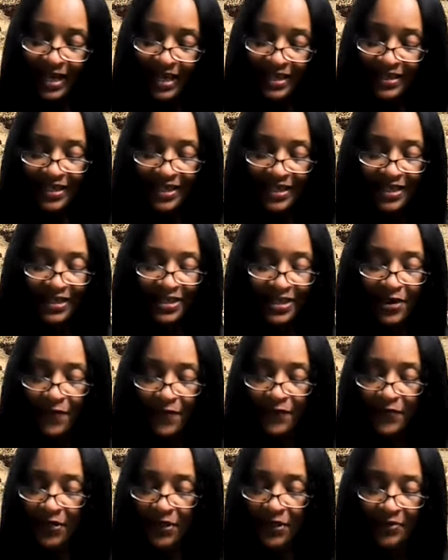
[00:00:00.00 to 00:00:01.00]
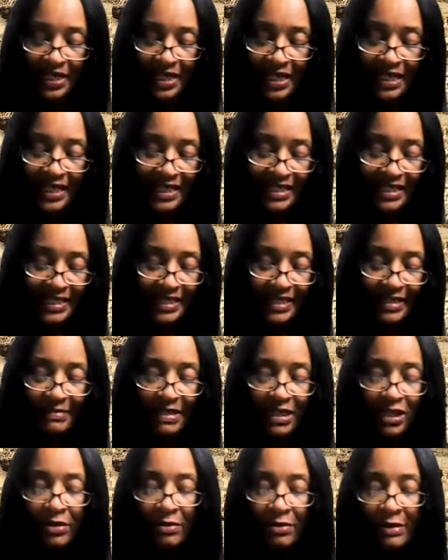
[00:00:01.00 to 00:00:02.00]
And then their fury against
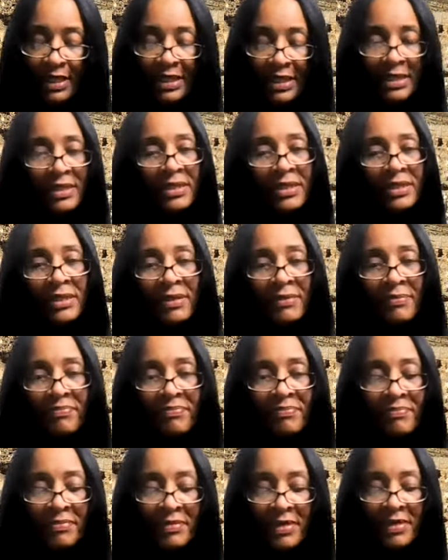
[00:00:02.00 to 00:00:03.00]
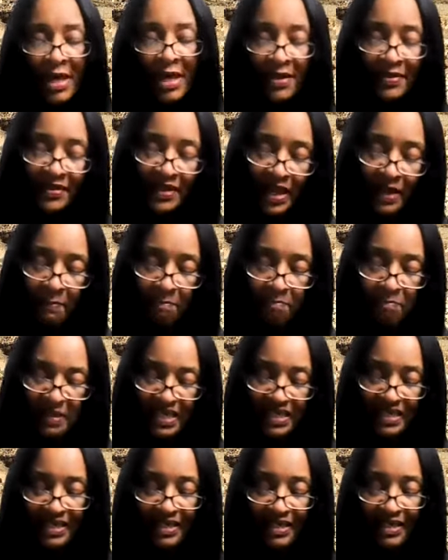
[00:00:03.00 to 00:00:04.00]
him increased. They
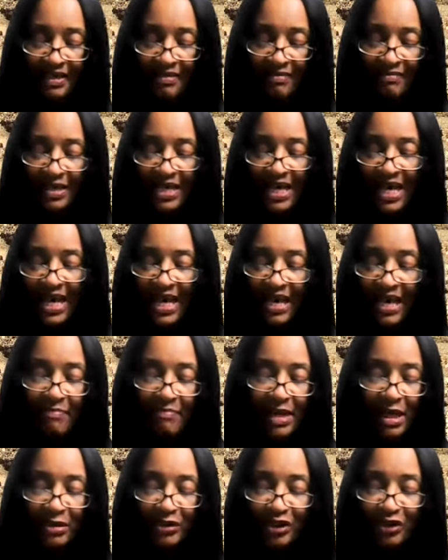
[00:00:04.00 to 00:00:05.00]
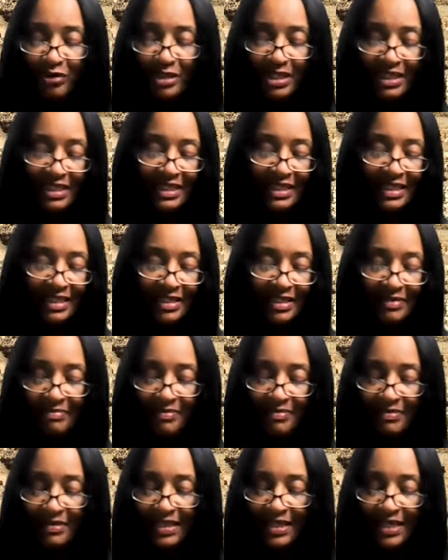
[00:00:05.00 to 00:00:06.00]
beat him and maltreated
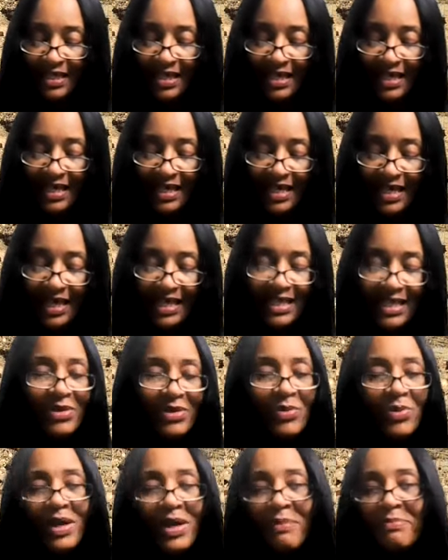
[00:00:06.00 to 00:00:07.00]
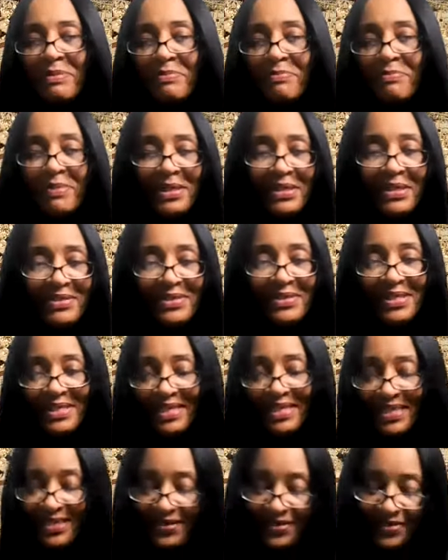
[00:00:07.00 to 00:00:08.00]
him, and he wept bitter
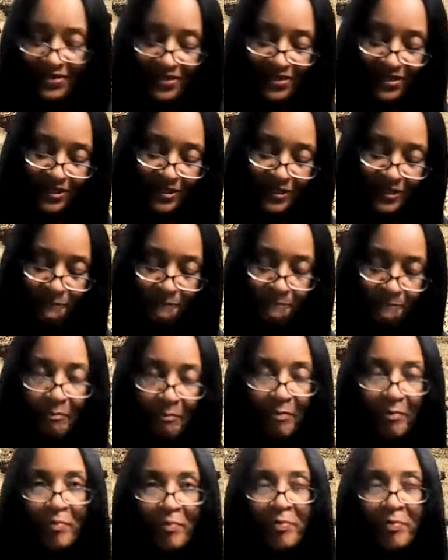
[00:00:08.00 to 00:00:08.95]
tears.